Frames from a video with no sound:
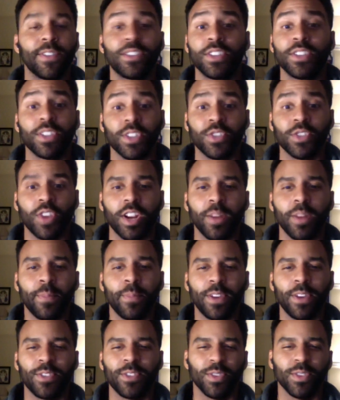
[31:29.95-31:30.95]
just a straight up
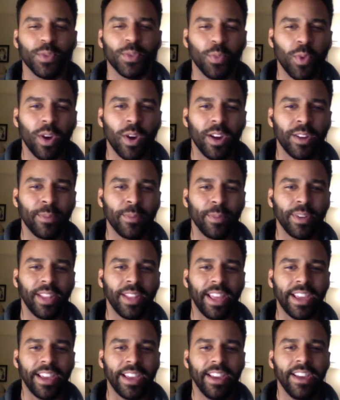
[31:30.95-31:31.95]
picture, it's 1, but
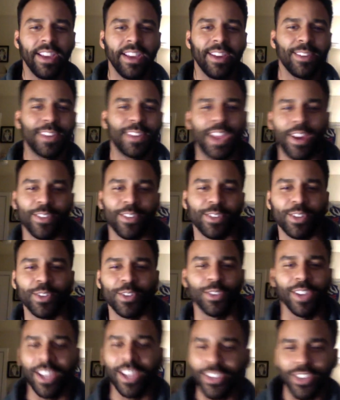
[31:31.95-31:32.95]
like character
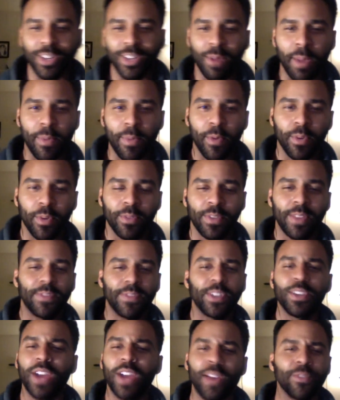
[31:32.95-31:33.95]
creation might be
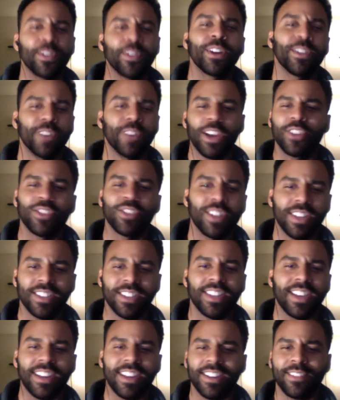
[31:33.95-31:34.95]
150, or every iteration is
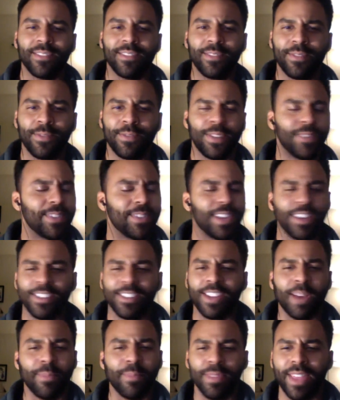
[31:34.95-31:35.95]
like 50 on
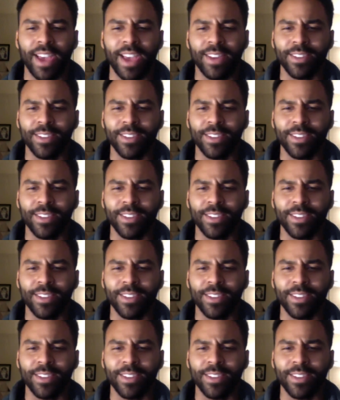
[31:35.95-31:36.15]
top of that or